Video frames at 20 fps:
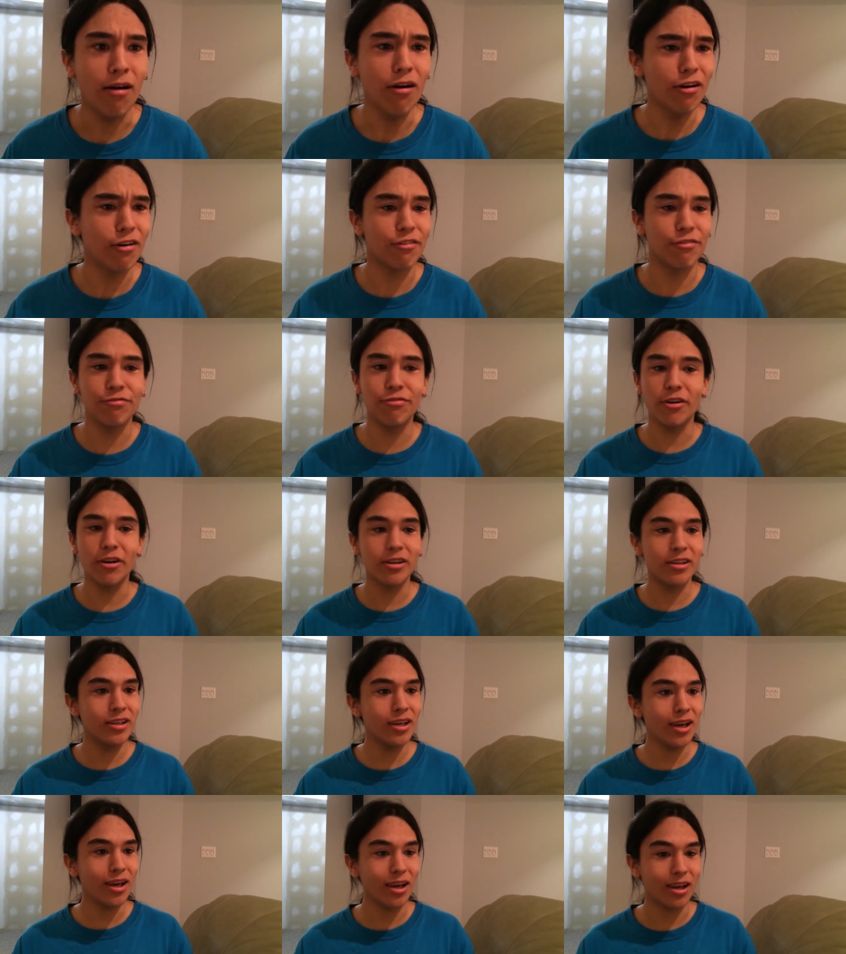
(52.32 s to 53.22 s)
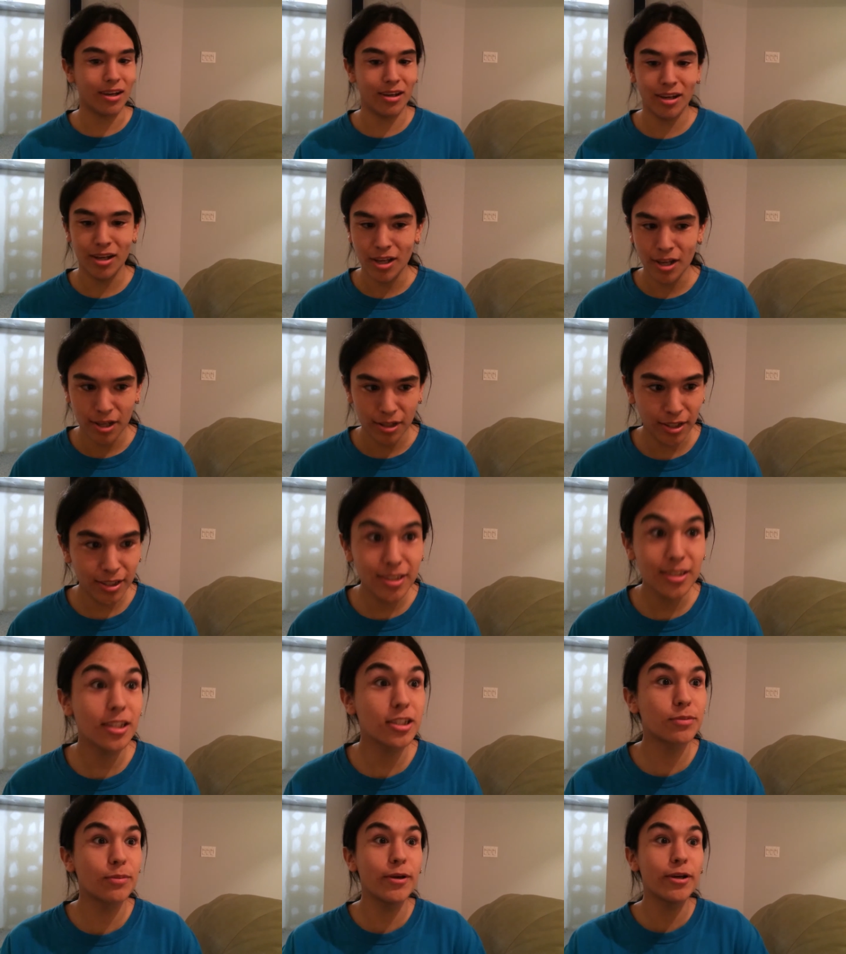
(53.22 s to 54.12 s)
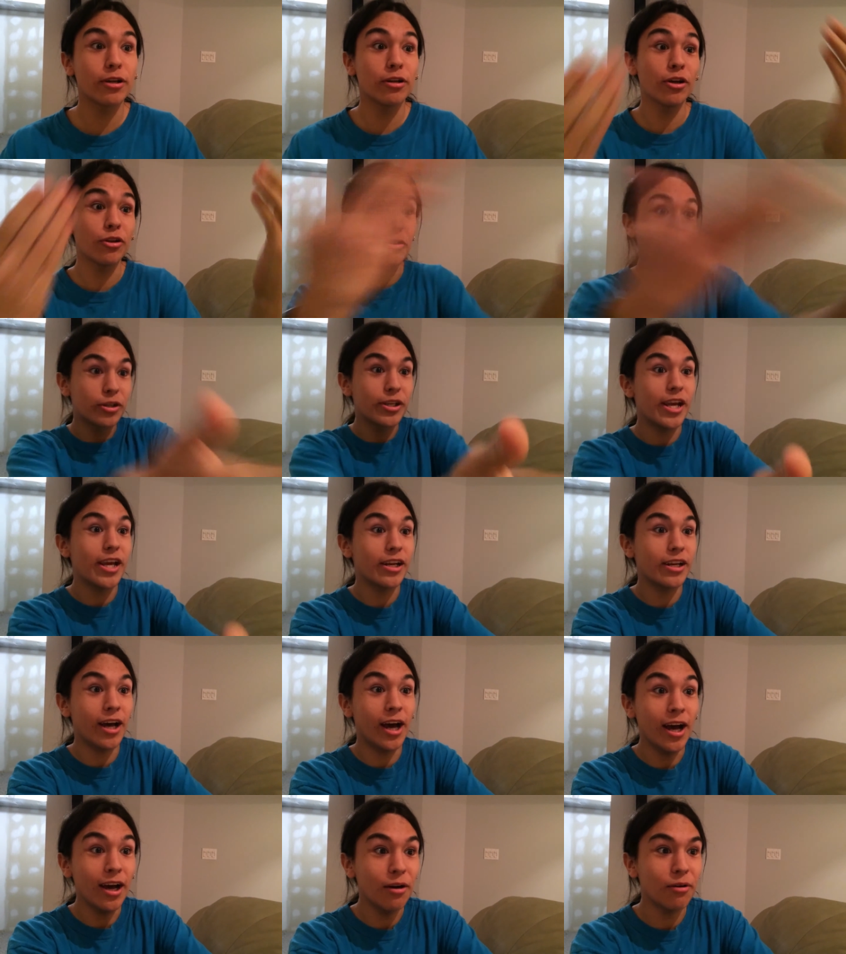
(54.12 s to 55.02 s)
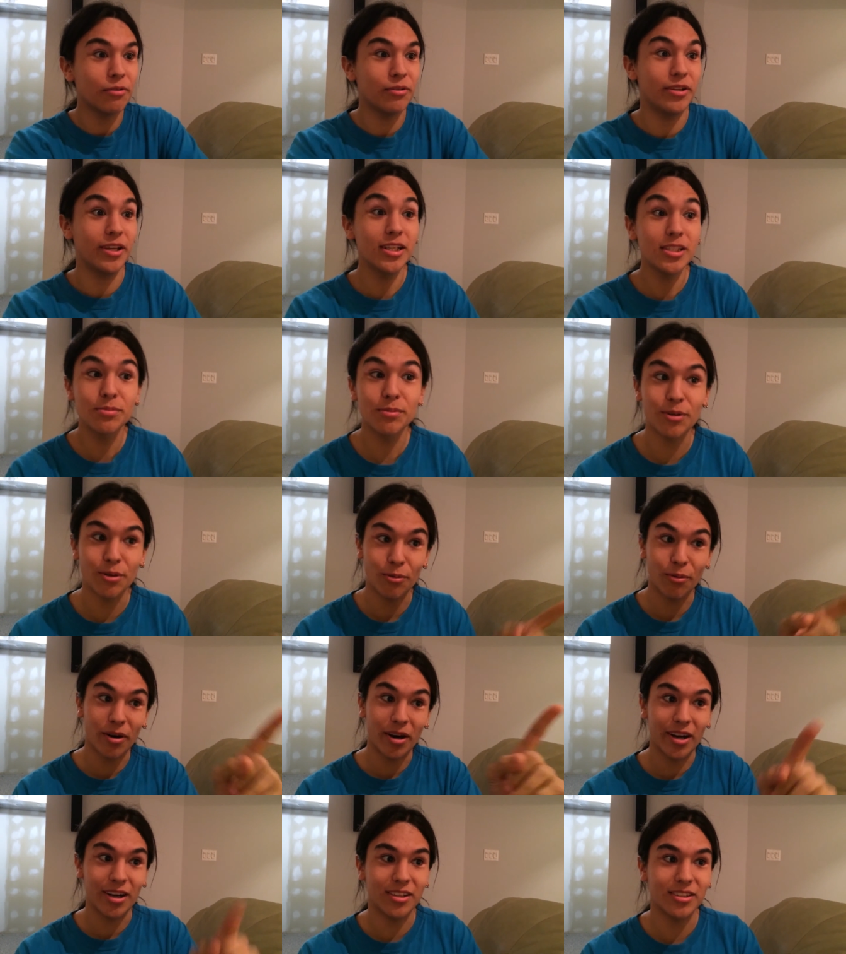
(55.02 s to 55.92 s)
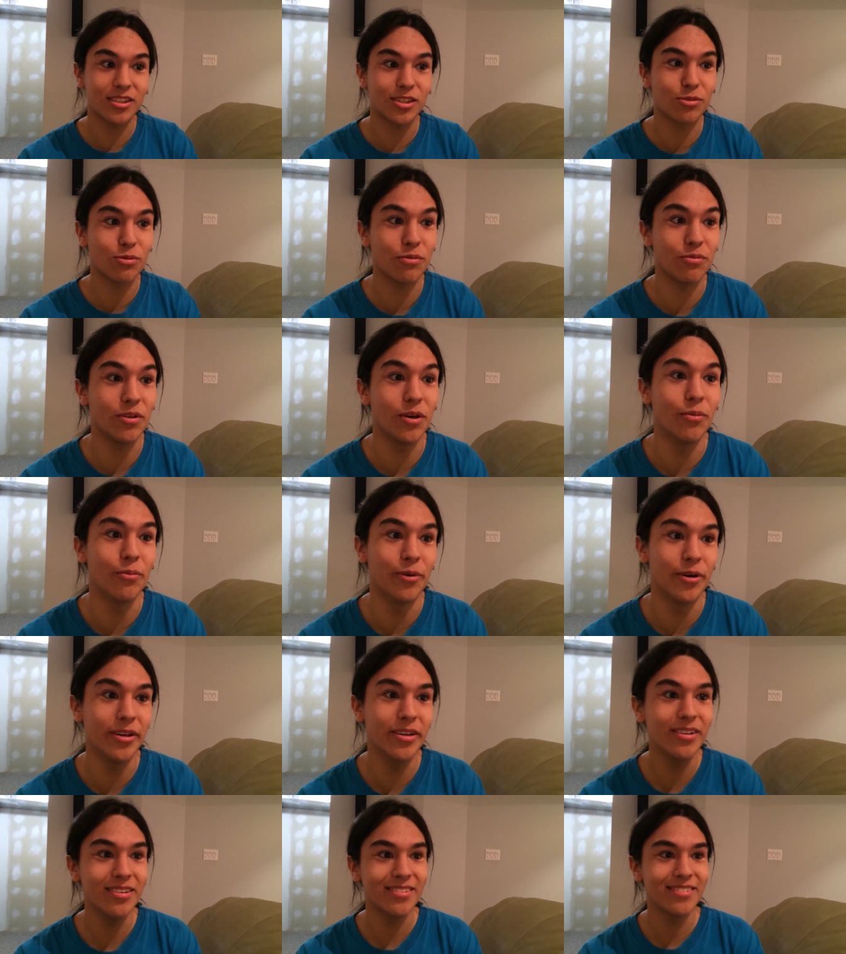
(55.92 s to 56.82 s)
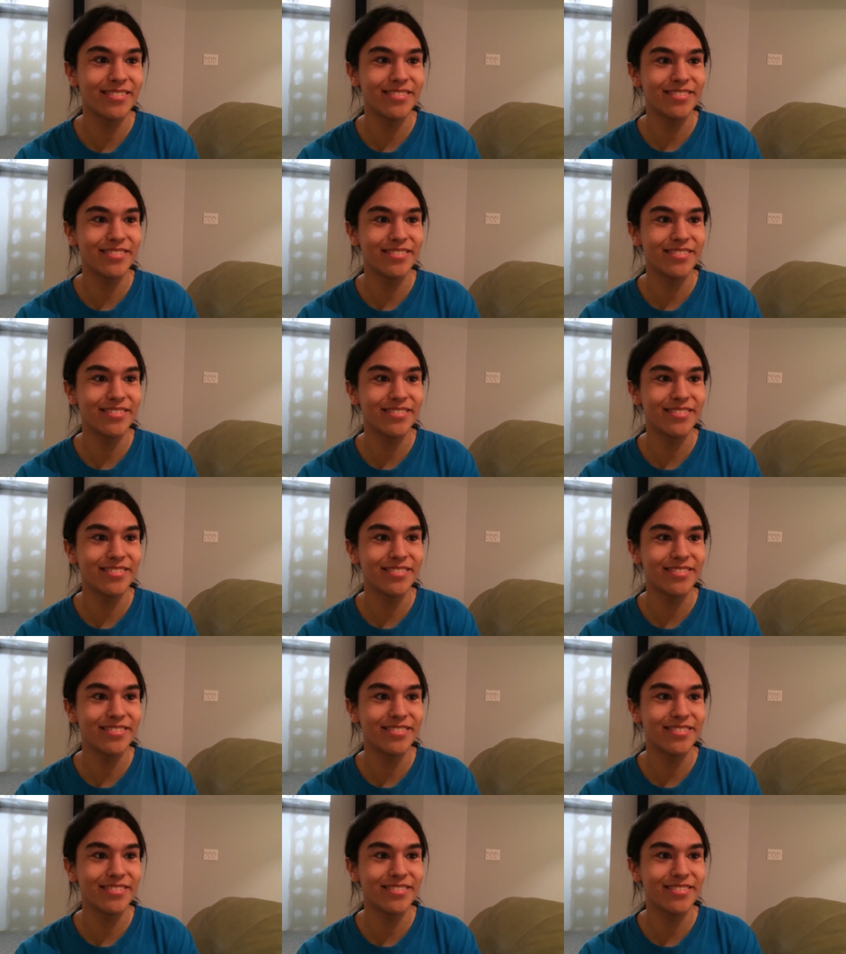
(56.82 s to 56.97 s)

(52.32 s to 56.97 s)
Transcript: Oh, f- yeah. Let's, let's make another Gay and Hound. That's been a while since we've done one.